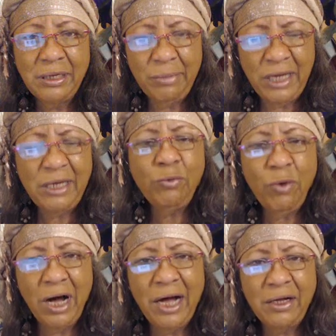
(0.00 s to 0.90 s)

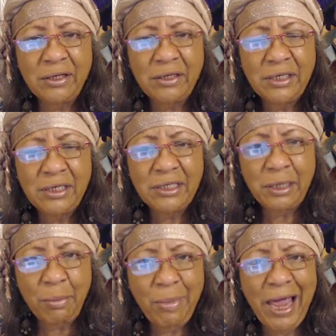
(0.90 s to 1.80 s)
Meanwhile, the
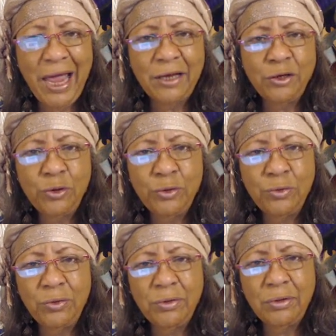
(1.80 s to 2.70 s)
man
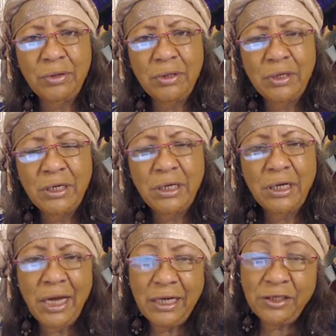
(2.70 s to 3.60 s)
who
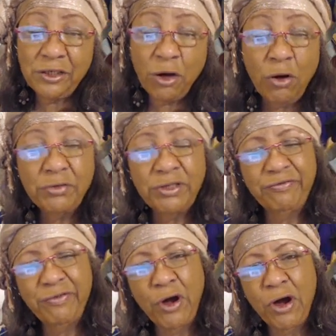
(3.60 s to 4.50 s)
had sold the
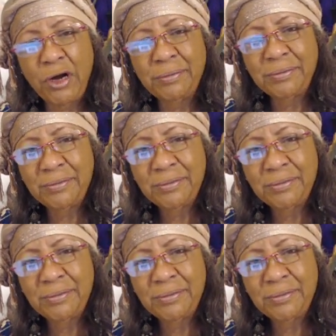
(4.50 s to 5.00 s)
farm